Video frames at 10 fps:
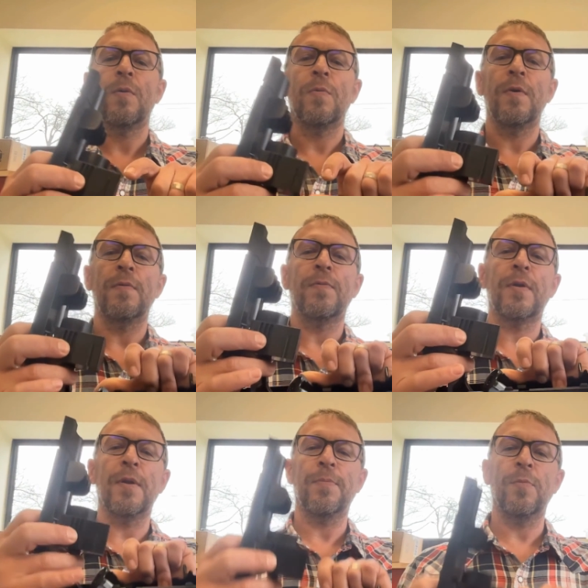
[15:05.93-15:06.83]

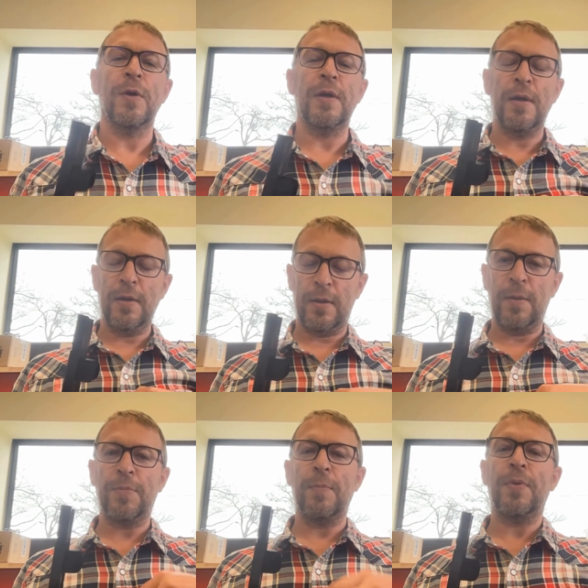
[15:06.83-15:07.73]
We need to
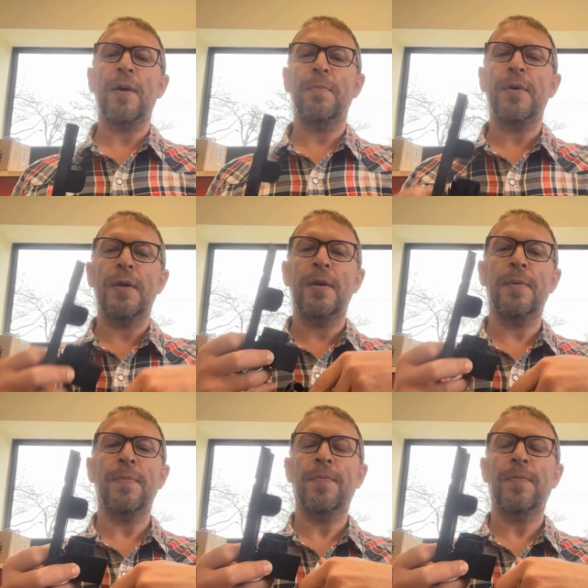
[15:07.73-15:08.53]
clip the pump in.